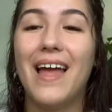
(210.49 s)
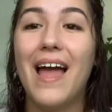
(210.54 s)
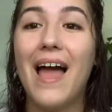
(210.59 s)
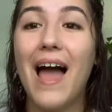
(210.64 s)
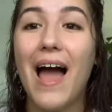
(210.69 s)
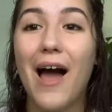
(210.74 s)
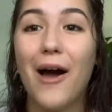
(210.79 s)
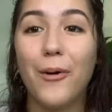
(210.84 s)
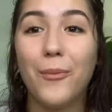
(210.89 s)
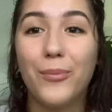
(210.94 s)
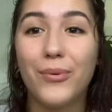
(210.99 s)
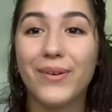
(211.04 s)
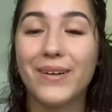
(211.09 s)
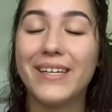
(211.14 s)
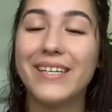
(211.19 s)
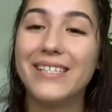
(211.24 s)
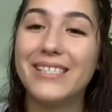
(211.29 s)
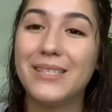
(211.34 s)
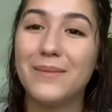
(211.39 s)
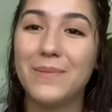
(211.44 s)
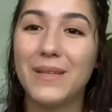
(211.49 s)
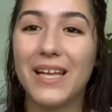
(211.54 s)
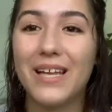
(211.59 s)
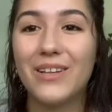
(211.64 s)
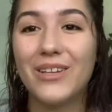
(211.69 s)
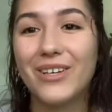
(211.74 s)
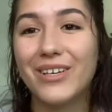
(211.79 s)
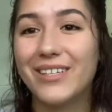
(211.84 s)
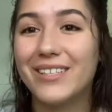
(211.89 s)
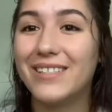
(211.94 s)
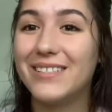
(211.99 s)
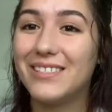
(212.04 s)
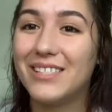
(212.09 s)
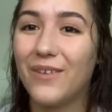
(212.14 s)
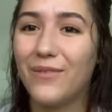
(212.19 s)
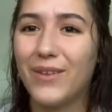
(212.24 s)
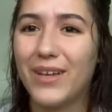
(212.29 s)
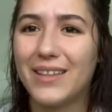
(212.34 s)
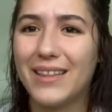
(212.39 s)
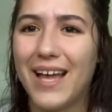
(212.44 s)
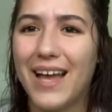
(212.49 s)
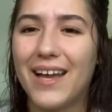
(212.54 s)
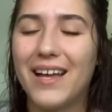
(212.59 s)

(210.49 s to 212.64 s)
how pretty something looked and stuff like that.